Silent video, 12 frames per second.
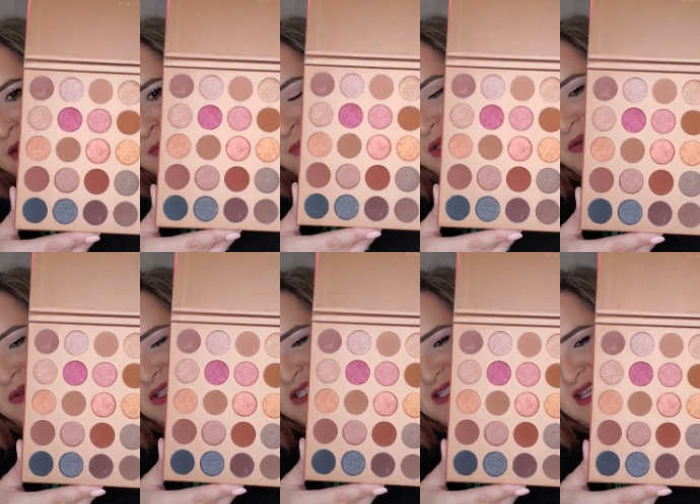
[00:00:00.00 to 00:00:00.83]
But you
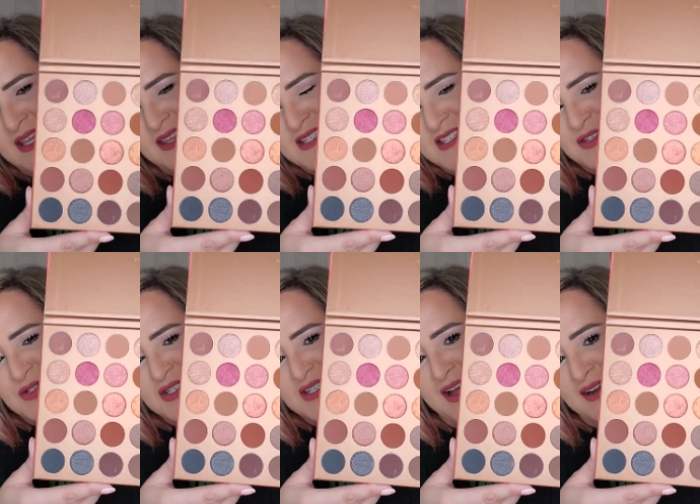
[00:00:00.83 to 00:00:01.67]
can see this is
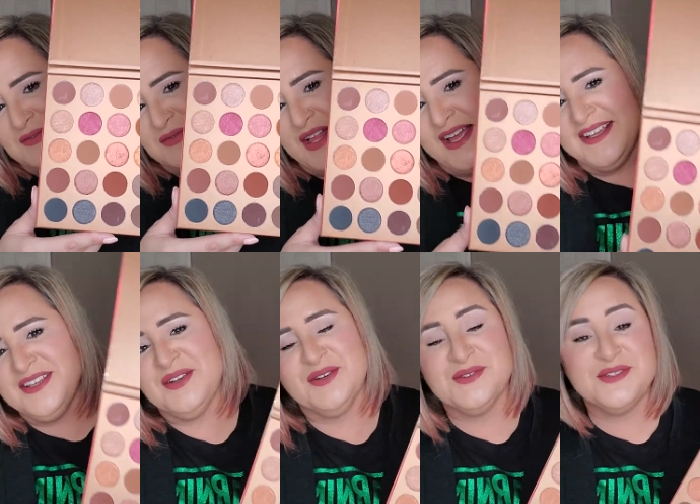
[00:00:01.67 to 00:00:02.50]
just kind of like
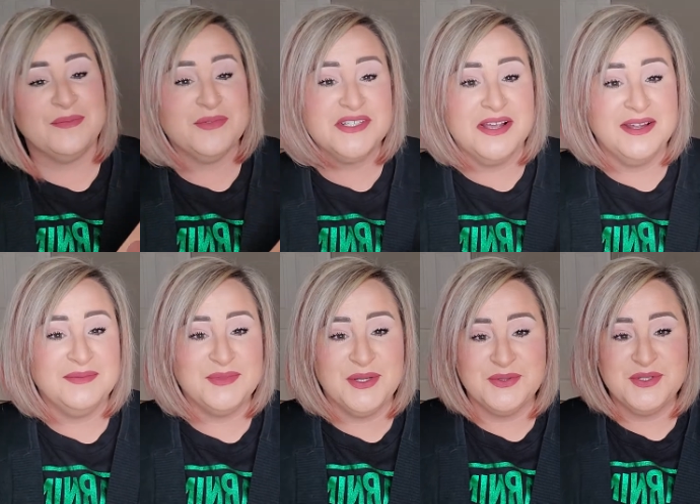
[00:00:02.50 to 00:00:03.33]
your summertime
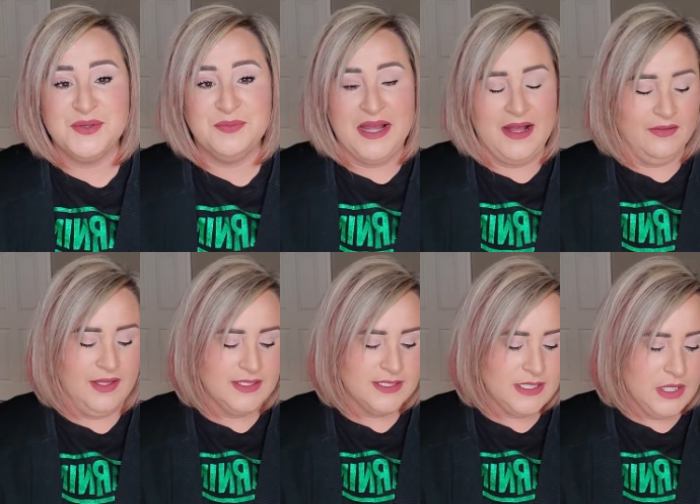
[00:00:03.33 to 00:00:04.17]
go-to
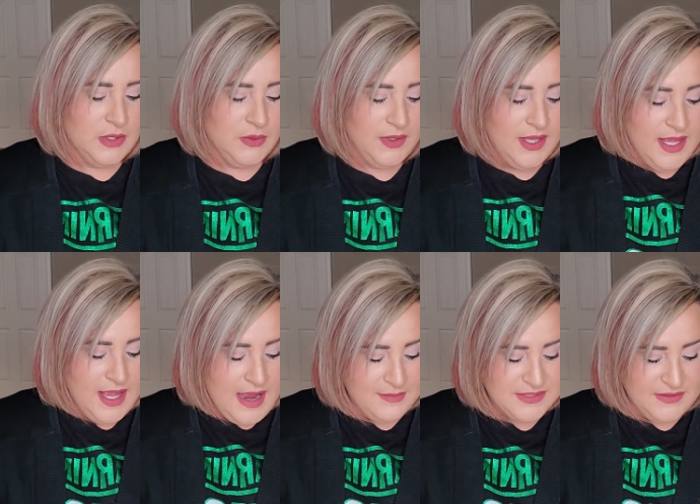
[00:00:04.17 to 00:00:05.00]
palette. So
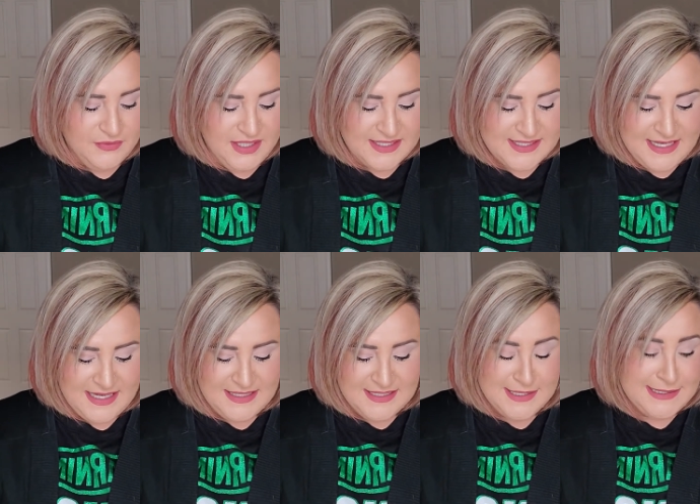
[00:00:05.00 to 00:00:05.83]
I'm definitely
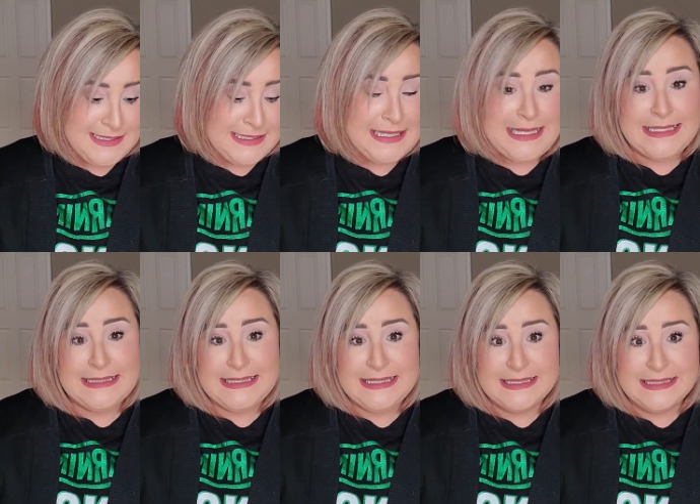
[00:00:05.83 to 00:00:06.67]
excited to dig in
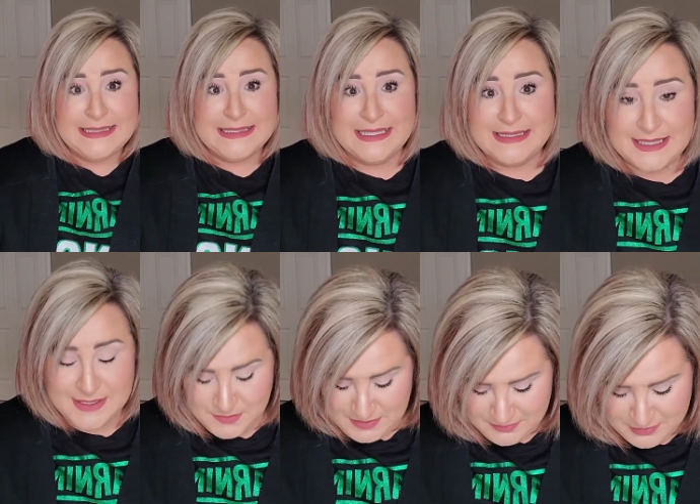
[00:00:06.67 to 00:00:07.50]
here and that's
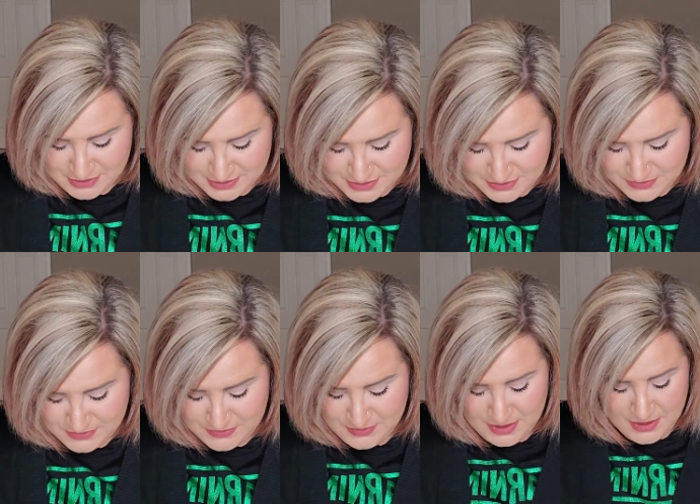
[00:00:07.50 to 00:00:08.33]
what I'm going to
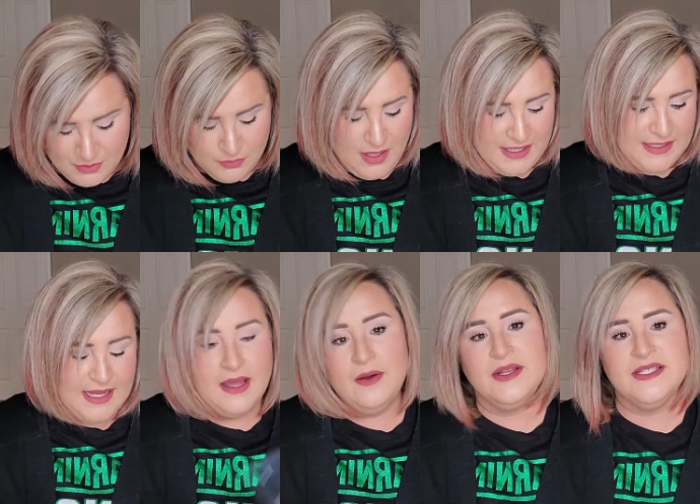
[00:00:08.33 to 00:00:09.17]
do right
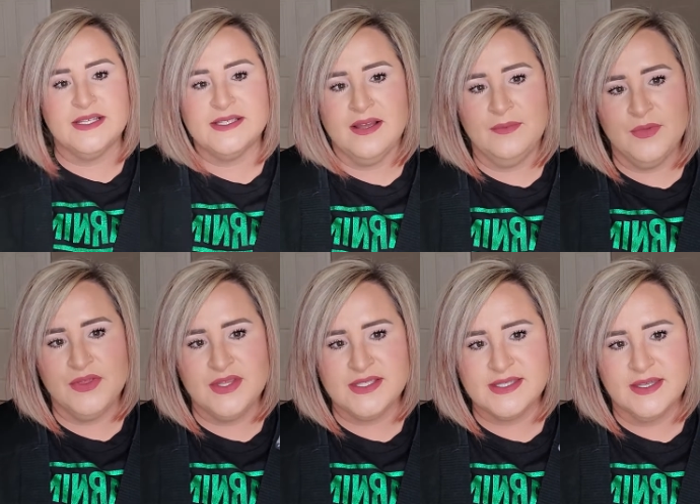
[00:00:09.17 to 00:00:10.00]
now. It does come with
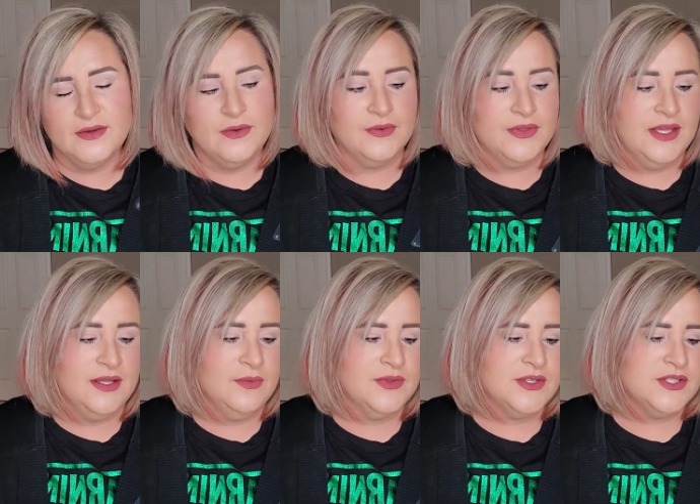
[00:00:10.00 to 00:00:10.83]
this little thing
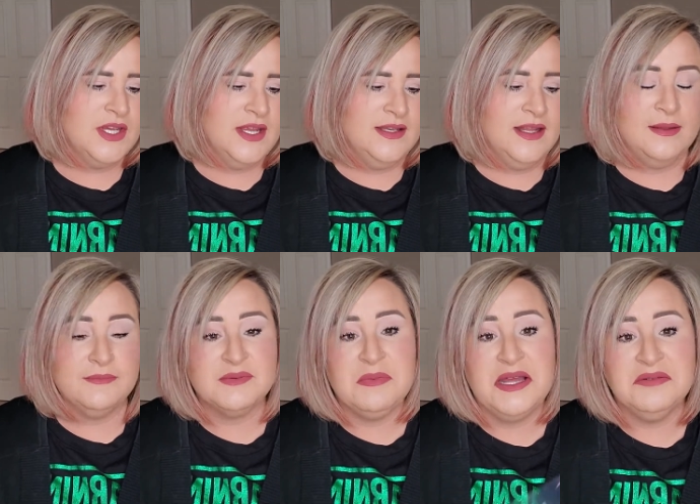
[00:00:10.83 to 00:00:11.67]
with the shade names,
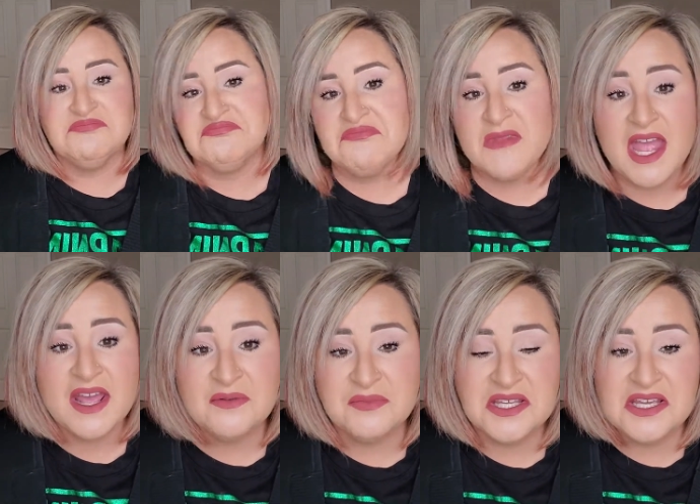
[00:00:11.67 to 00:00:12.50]
but I
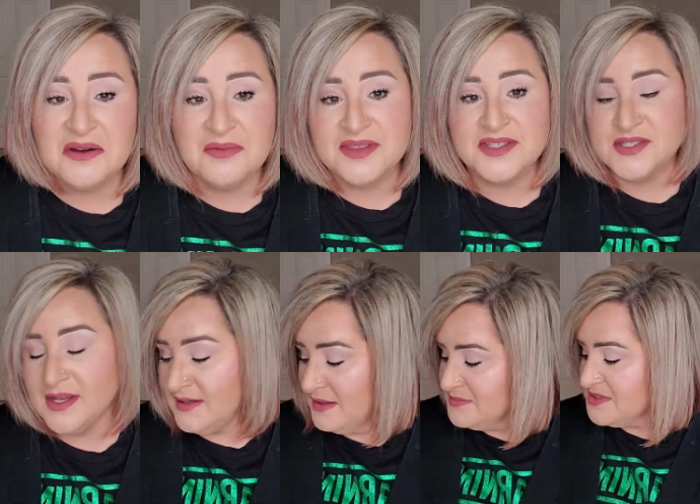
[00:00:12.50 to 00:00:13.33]
don't really care what the
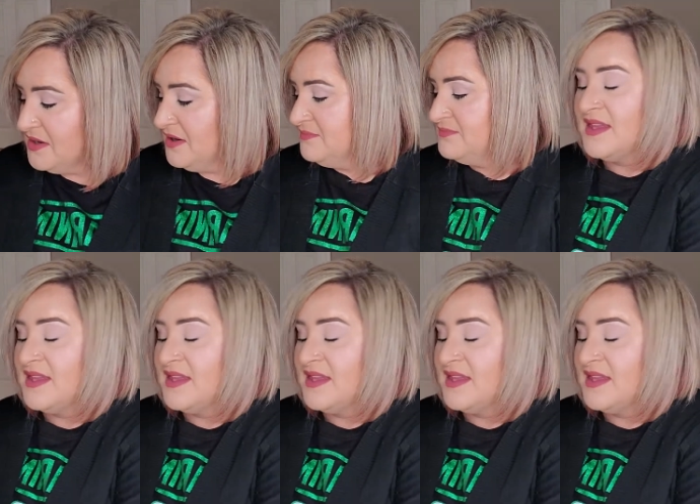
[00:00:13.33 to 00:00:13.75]
shade names are